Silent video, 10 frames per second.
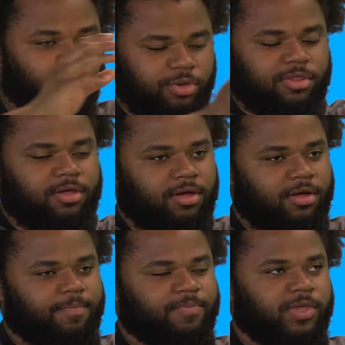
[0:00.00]
when
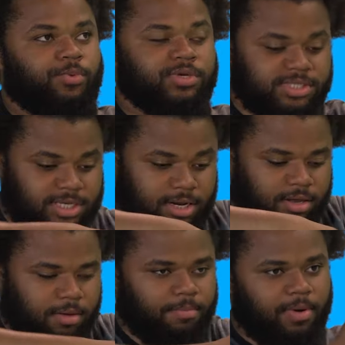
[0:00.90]
he was
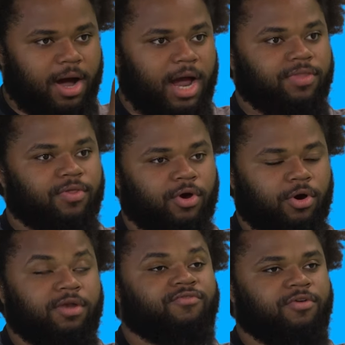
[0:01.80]
standing behind
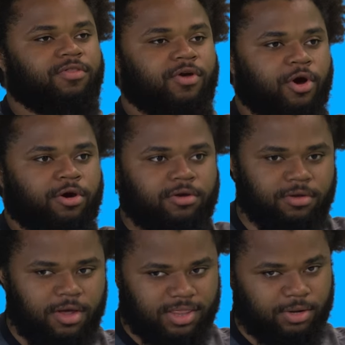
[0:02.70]
in front of the curtain
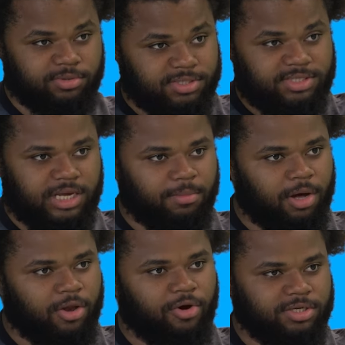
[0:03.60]
that was the same
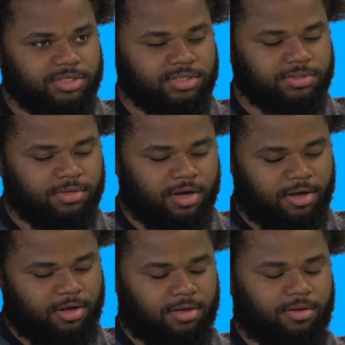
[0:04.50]
color as his
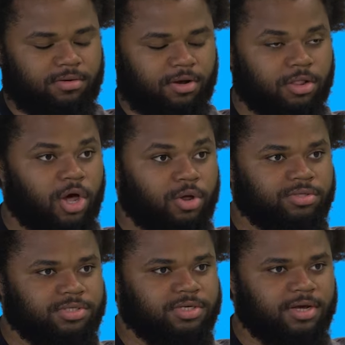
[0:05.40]

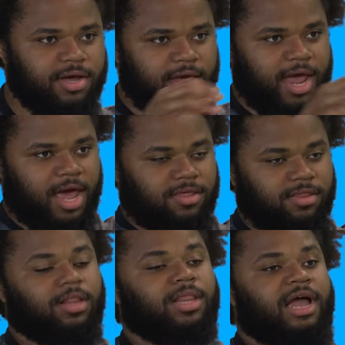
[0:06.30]
clothes, and
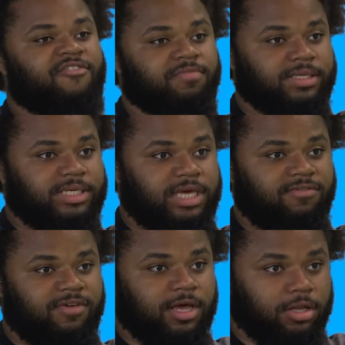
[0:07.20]
then the light from the
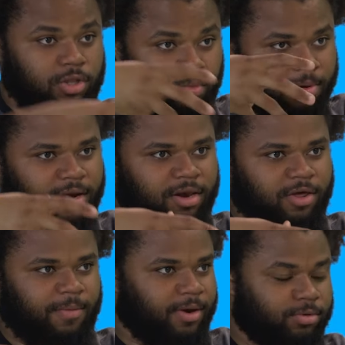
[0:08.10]
TV illuminated
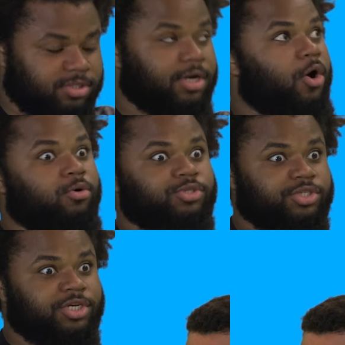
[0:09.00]
him, and it was like, oh, shit.